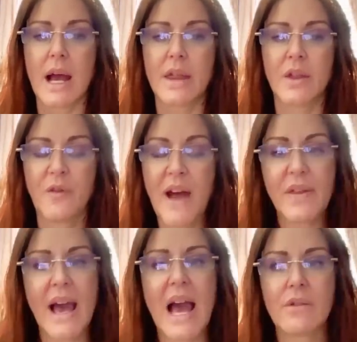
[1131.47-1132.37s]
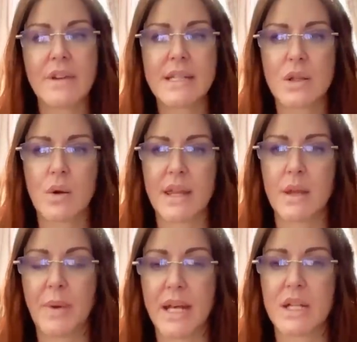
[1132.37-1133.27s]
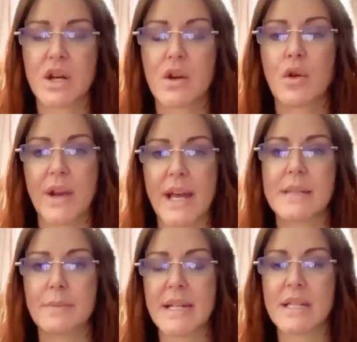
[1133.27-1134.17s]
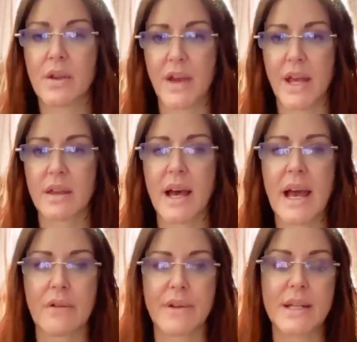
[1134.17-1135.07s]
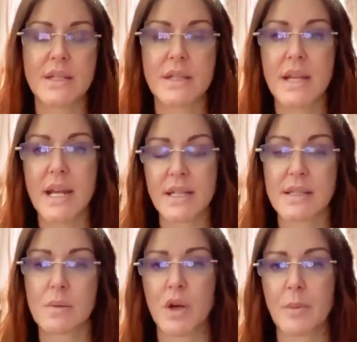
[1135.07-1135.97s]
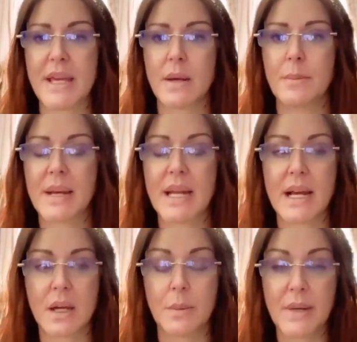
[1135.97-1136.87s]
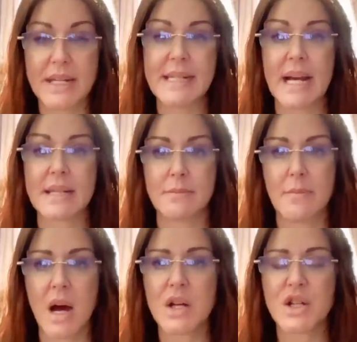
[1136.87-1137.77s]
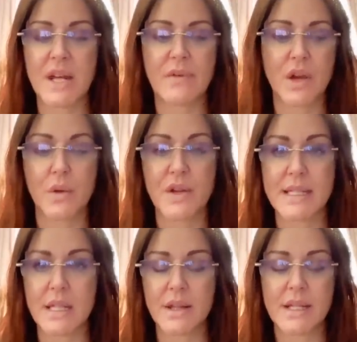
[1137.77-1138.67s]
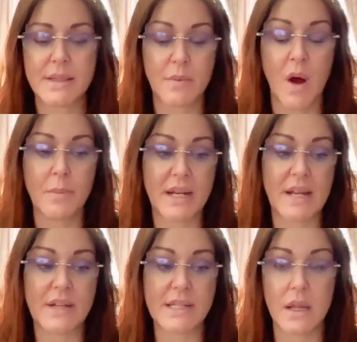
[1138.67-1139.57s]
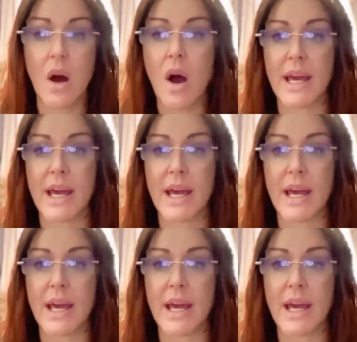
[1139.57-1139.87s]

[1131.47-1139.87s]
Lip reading: The fact that Harry is not in the picture creates me to think that Harry doesn't want to be complicit as much, even though I believe this lie